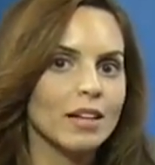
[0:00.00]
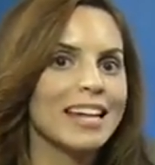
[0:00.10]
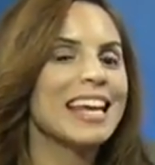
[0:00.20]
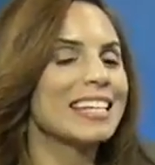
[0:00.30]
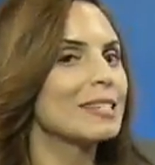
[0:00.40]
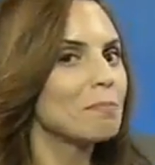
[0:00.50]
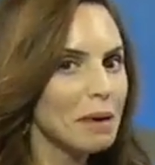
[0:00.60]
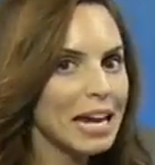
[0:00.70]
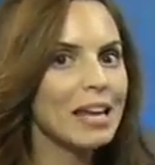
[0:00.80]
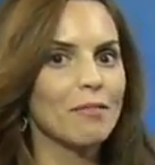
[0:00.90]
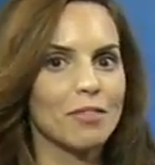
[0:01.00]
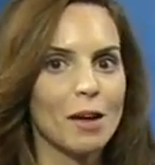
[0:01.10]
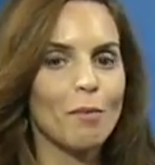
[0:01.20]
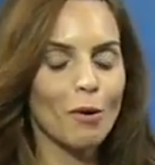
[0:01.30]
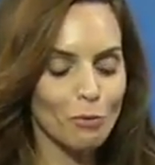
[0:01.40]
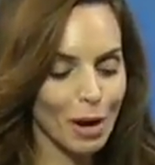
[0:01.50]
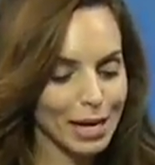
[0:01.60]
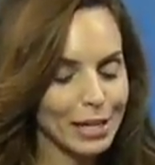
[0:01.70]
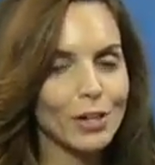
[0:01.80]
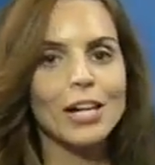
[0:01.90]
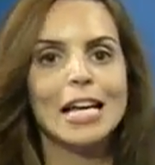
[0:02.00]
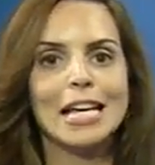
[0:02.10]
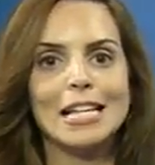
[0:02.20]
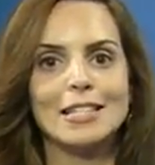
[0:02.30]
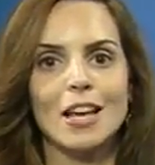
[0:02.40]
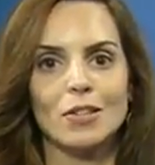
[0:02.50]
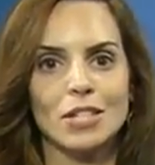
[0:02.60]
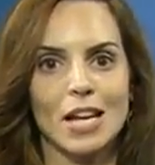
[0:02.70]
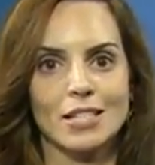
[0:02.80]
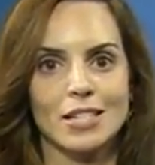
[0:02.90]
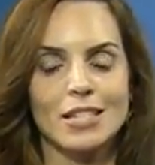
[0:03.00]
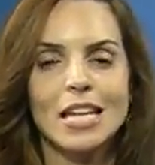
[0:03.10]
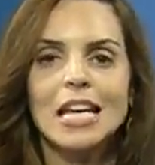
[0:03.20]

And yes, many of them are right here in South Texas.